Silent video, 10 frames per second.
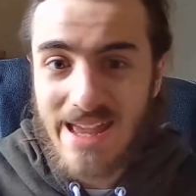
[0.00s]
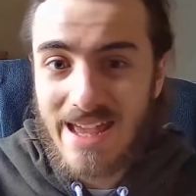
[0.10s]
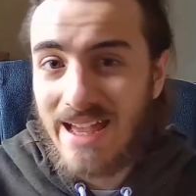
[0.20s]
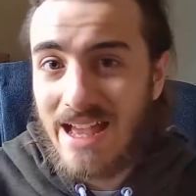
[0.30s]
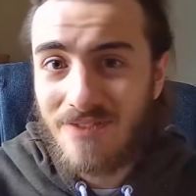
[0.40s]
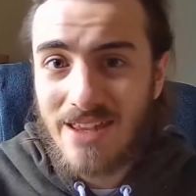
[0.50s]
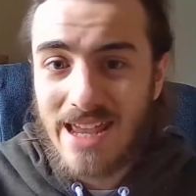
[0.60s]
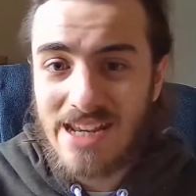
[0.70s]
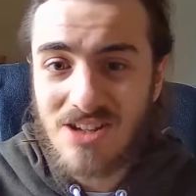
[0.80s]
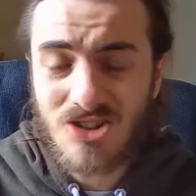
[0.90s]
I think
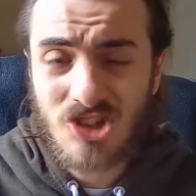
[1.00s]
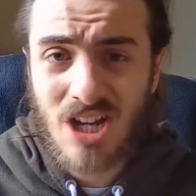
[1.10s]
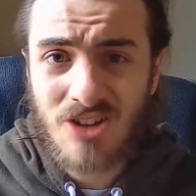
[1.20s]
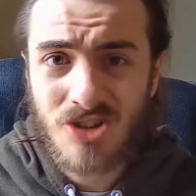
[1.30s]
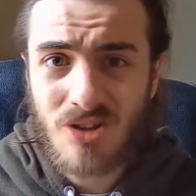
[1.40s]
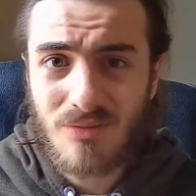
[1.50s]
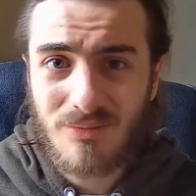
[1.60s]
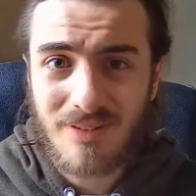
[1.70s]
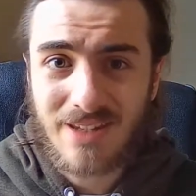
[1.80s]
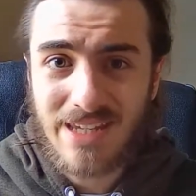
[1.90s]
any G.I. Joe
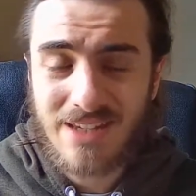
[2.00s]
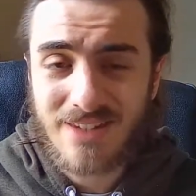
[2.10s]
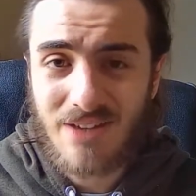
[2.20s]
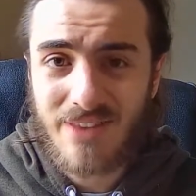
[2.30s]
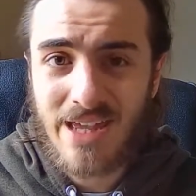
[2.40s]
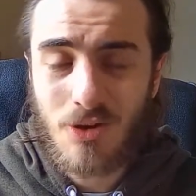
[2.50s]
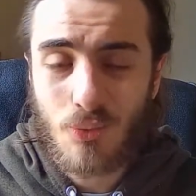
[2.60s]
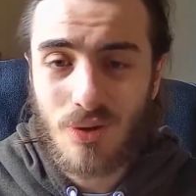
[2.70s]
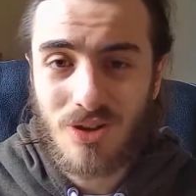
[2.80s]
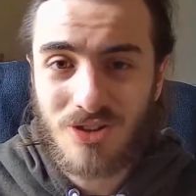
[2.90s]
geeks out there
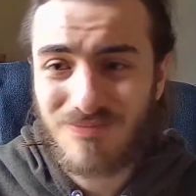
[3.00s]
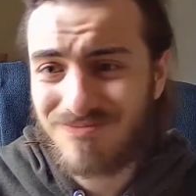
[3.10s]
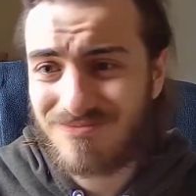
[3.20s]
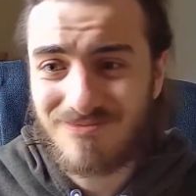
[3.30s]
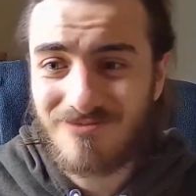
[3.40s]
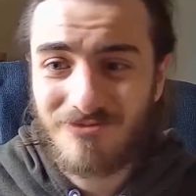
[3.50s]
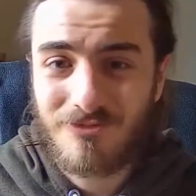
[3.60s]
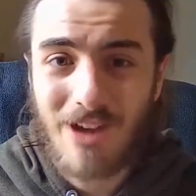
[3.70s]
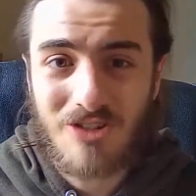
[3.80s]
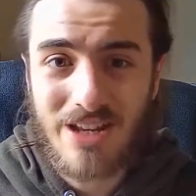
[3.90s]
would
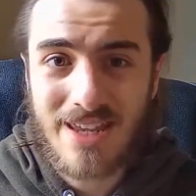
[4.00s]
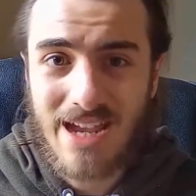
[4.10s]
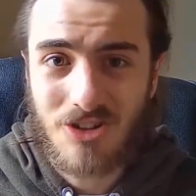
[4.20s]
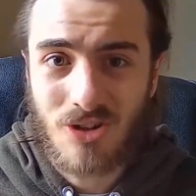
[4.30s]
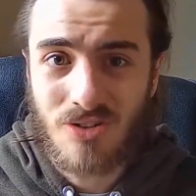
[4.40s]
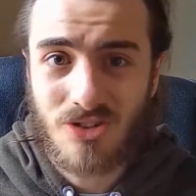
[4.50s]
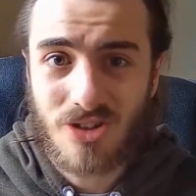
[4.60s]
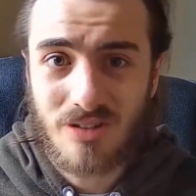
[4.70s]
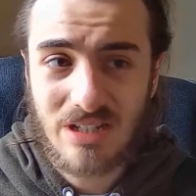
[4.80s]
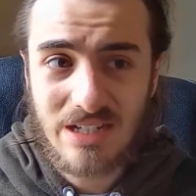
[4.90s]
gradually catch on to.